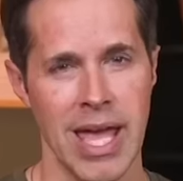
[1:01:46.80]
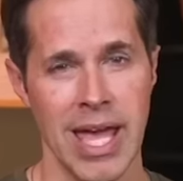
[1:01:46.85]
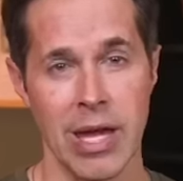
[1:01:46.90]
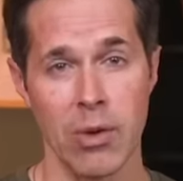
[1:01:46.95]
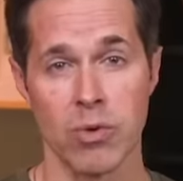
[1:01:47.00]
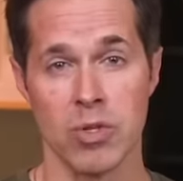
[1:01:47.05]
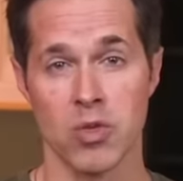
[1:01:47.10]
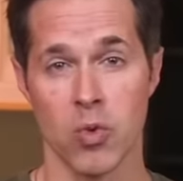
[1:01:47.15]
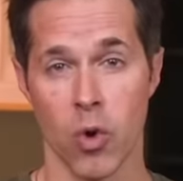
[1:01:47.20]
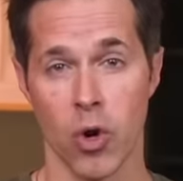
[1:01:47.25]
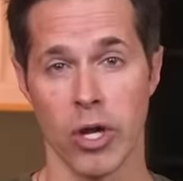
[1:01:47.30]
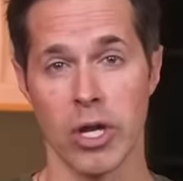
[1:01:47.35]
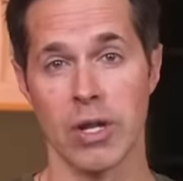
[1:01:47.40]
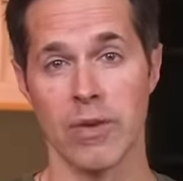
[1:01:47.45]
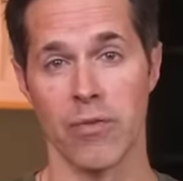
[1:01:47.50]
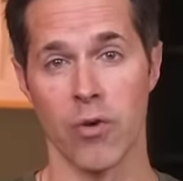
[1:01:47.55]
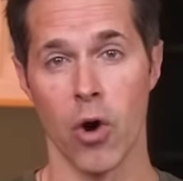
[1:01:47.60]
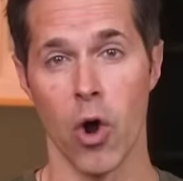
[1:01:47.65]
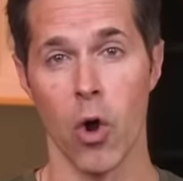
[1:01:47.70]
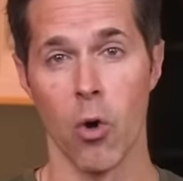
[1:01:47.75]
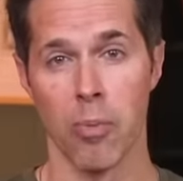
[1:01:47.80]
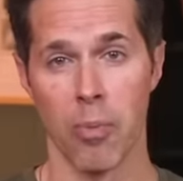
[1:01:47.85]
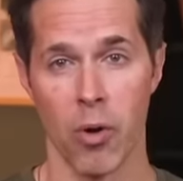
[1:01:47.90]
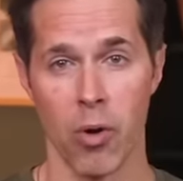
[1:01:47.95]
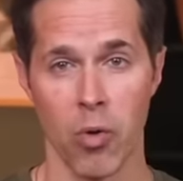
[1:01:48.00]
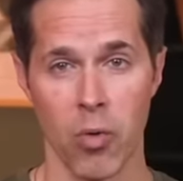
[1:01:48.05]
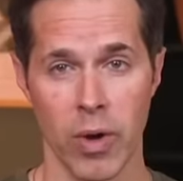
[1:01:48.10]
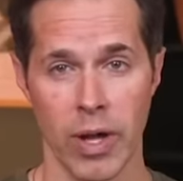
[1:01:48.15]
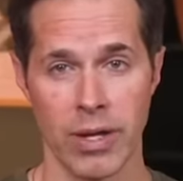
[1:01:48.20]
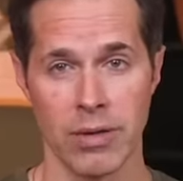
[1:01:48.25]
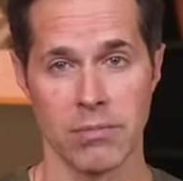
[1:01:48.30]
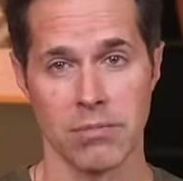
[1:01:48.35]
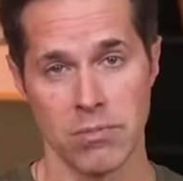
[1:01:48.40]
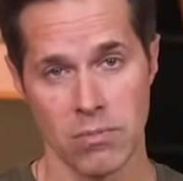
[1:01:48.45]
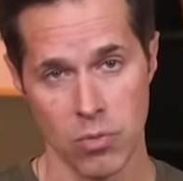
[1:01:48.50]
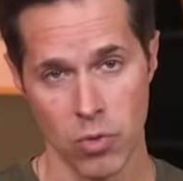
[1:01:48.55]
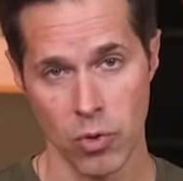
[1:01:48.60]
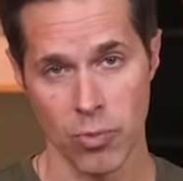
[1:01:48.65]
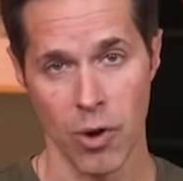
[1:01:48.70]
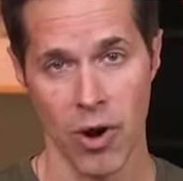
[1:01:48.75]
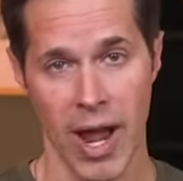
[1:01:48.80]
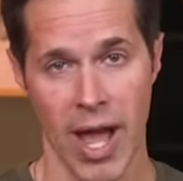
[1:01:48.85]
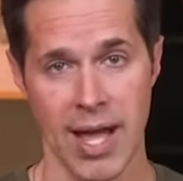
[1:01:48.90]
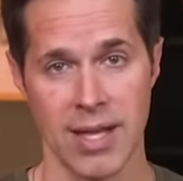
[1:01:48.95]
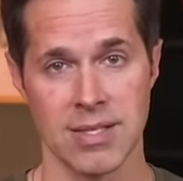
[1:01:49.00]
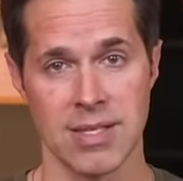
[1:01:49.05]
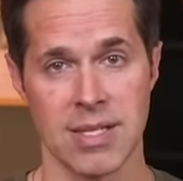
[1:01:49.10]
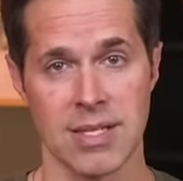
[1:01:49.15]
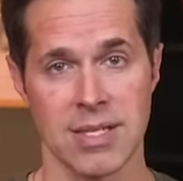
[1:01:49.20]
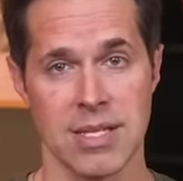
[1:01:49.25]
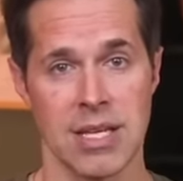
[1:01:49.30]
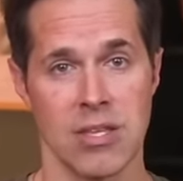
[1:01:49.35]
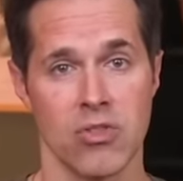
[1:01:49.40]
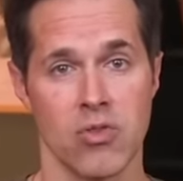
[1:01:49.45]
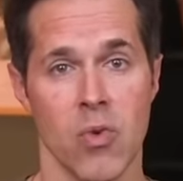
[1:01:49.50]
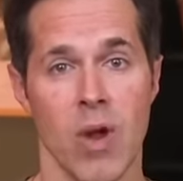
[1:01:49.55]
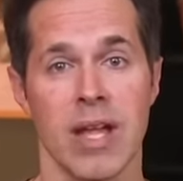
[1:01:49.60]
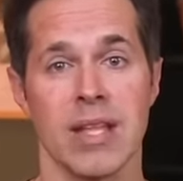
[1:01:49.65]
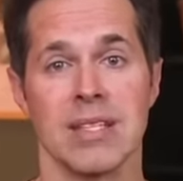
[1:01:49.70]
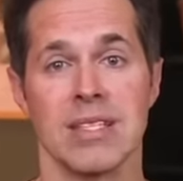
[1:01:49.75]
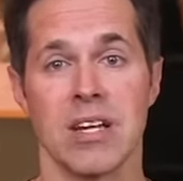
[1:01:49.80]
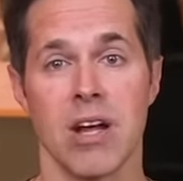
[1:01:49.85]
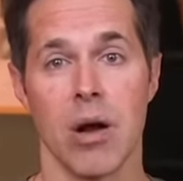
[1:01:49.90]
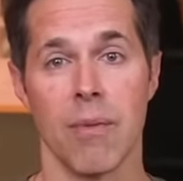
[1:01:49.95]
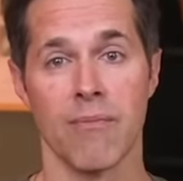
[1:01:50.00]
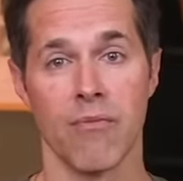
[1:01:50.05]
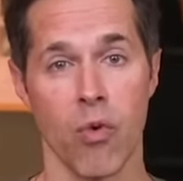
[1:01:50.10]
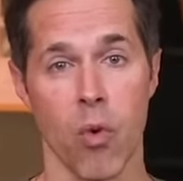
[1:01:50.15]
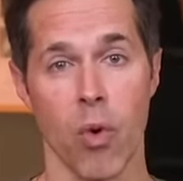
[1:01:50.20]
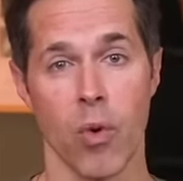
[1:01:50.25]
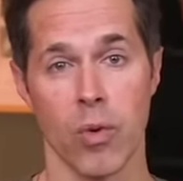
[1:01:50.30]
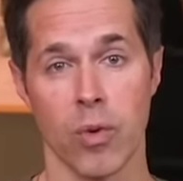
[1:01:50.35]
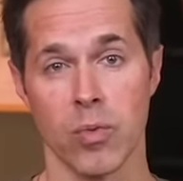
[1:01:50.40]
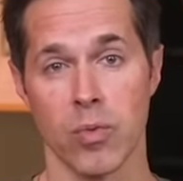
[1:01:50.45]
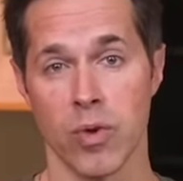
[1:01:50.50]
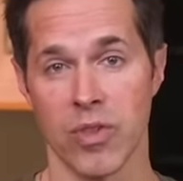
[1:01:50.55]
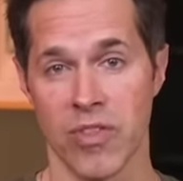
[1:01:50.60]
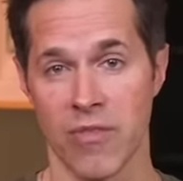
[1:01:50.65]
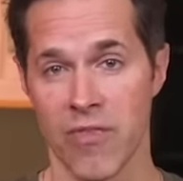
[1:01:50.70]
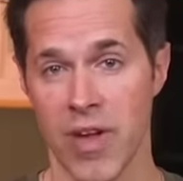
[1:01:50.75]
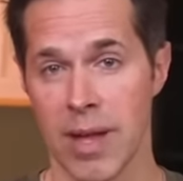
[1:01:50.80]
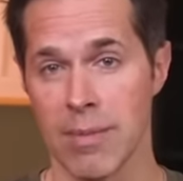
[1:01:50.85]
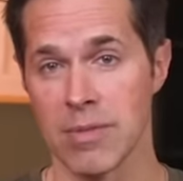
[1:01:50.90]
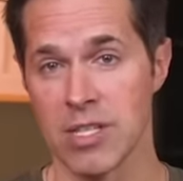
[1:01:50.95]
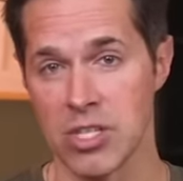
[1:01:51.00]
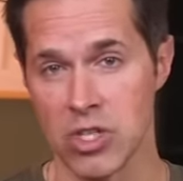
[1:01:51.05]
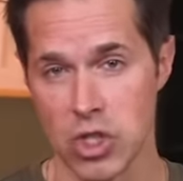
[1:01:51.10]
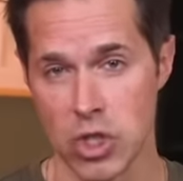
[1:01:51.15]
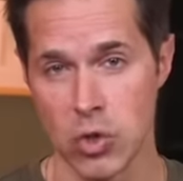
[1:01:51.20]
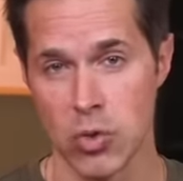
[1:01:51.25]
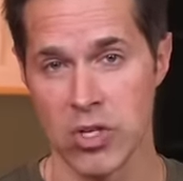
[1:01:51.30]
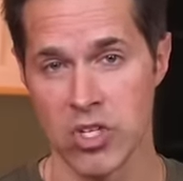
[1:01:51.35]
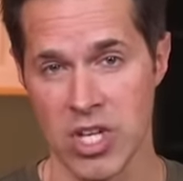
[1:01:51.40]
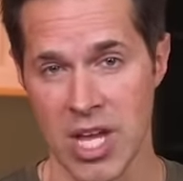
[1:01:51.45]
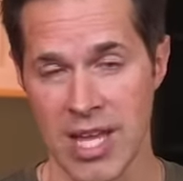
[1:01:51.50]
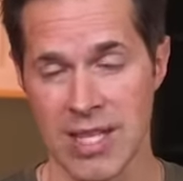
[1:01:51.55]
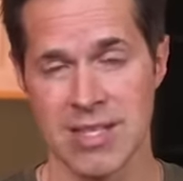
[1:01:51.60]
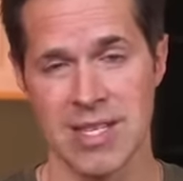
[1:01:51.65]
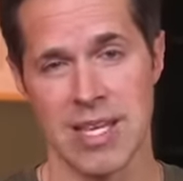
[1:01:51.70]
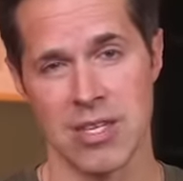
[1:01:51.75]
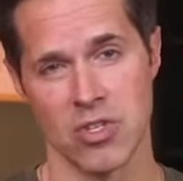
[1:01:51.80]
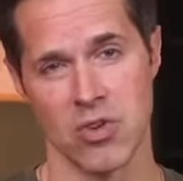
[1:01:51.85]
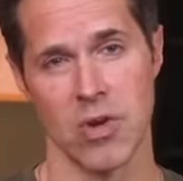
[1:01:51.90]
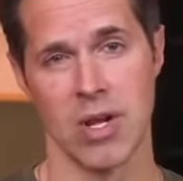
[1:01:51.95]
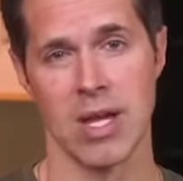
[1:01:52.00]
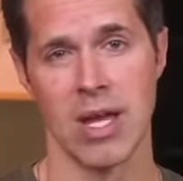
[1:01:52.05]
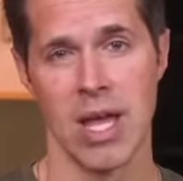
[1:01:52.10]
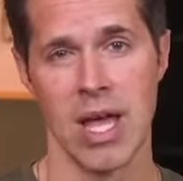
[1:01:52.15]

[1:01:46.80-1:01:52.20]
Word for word: He was working for Opel when, rumor has it, he threatened to come forward with the family's Jewish ancestry.